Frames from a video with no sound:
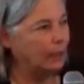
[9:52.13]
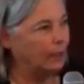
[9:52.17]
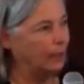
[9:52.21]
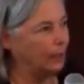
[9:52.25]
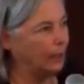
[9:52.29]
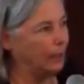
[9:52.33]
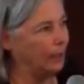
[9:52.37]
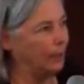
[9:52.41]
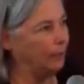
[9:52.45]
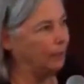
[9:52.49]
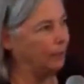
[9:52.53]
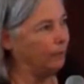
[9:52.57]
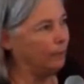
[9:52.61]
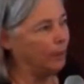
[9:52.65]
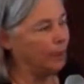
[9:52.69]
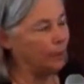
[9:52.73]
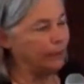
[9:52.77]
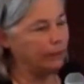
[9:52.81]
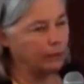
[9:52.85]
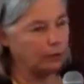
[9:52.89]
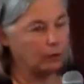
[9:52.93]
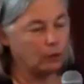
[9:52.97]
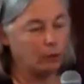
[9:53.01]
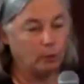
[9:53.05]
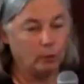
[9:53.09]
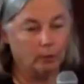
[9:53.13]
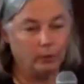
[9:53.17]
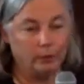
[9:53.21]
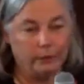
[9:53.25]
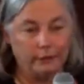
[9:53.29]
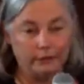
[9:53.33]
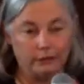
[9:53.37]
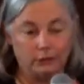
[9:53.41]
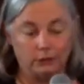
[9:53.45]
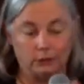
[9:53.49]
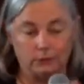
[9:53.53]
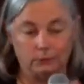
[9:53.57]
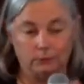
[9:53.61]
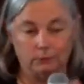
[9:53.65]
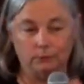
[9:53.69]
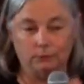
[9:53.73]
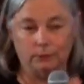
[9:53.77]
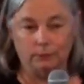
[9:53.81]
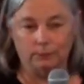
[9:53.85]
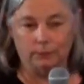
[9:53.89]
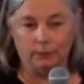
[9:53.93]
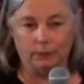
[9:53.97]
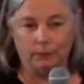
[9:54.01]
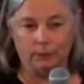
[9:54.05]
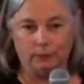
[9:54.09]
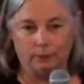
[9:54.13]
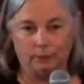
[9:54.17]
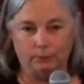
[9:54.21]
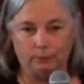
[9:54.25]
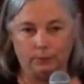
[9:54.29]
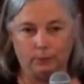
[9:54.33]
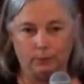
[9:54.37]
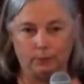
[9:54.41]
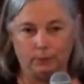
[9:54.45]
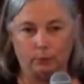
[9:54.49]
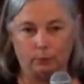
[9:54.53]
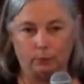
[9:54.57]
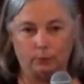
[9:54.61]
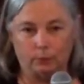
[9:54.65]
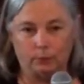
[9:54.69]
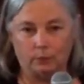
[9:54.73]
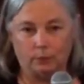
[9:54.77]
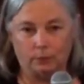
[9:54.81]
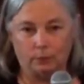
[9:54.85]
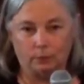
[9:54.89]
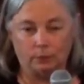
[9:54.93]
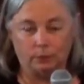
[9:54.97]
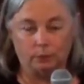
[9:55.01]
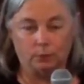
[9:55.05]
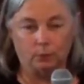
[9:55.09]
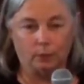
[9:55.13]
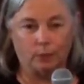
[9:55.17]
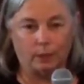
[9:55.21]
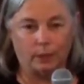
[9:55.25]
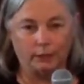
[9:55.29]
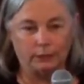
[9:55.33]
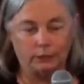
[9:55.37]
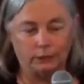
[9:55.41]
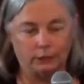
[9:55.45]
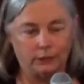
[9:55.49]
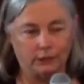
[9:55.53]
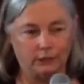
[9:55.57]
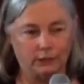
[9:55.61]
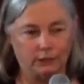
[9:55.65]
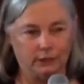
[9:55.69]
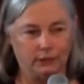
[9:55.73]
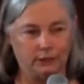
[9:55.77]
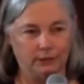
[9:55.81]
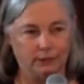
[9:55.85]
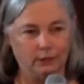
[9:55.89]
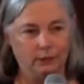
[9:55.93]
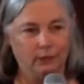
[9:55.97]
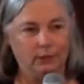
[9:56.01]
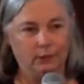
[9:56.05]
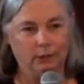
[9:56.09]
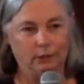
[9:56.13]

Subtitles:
The coalition will be with Oregon and Washington,